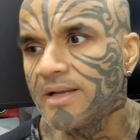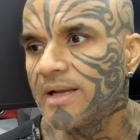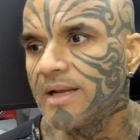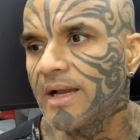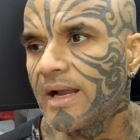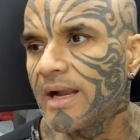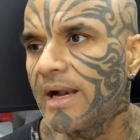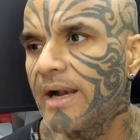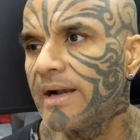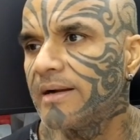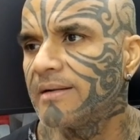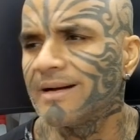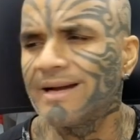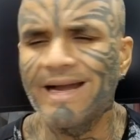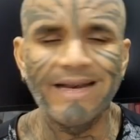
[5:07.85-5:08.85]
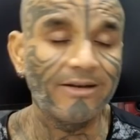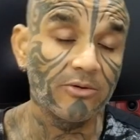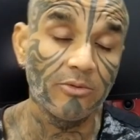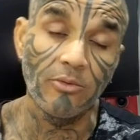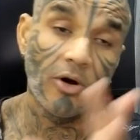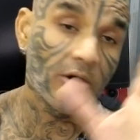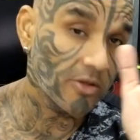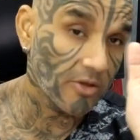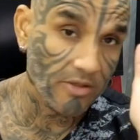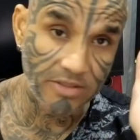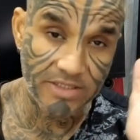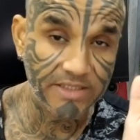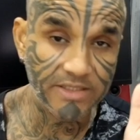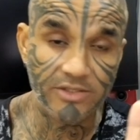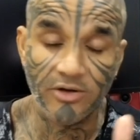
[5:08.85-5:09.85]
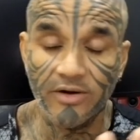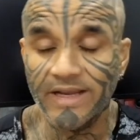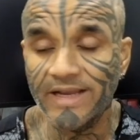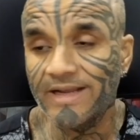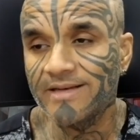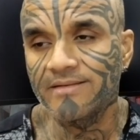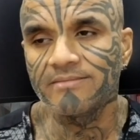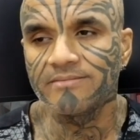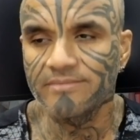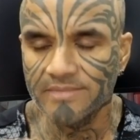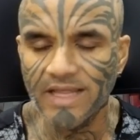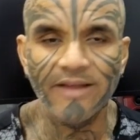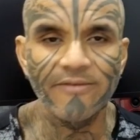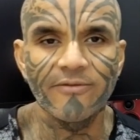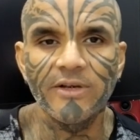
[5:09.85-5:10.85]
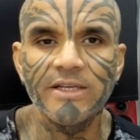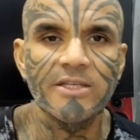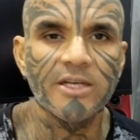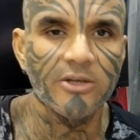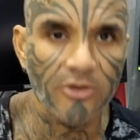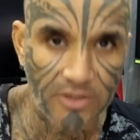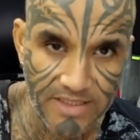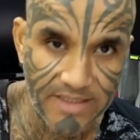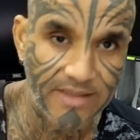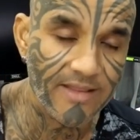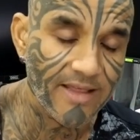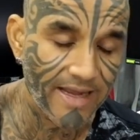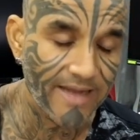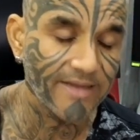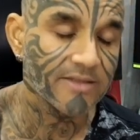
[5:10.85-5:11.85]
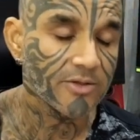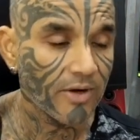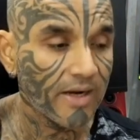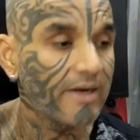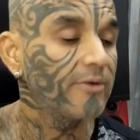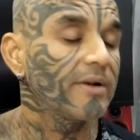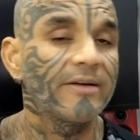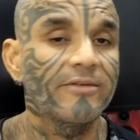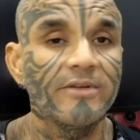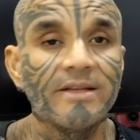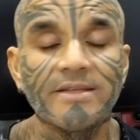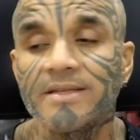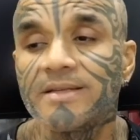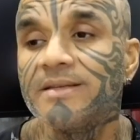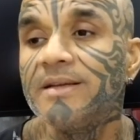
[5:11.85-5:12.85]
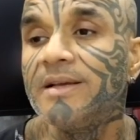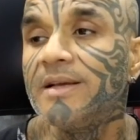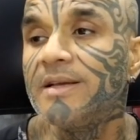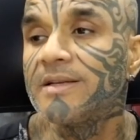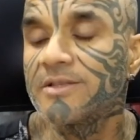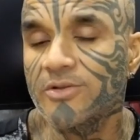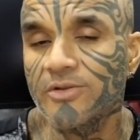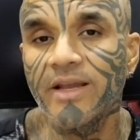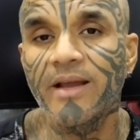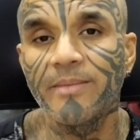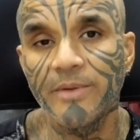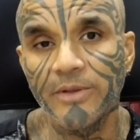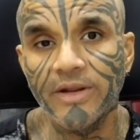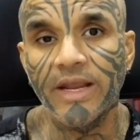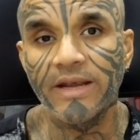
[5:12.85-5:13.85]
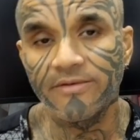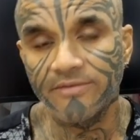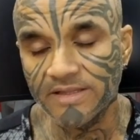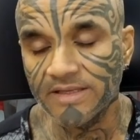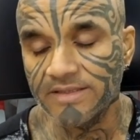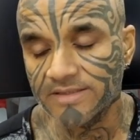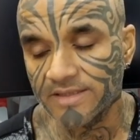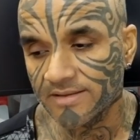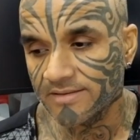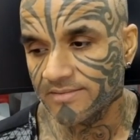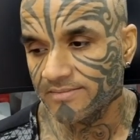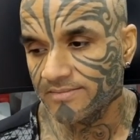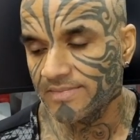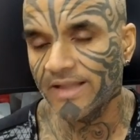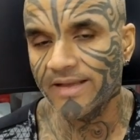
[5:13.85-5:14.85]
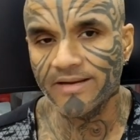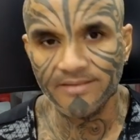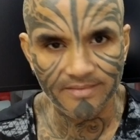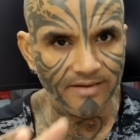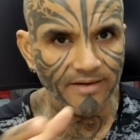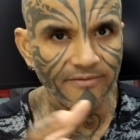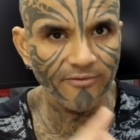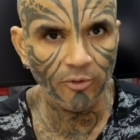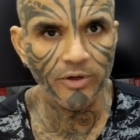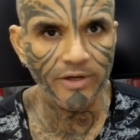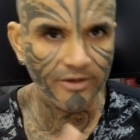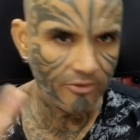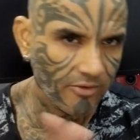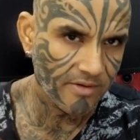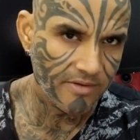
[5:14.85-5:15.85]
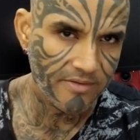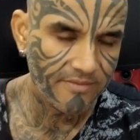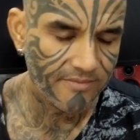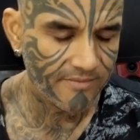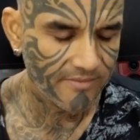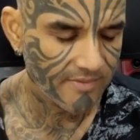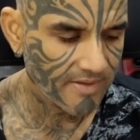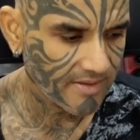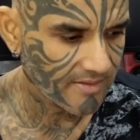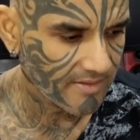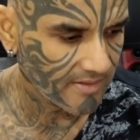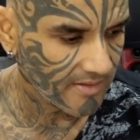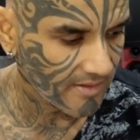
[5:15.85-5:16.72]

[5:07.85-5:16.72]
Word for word: and I don't know what all she's talking Thankfully, she talks in Thai, so I don't have to listen. So they communicate with each other like a four year old with a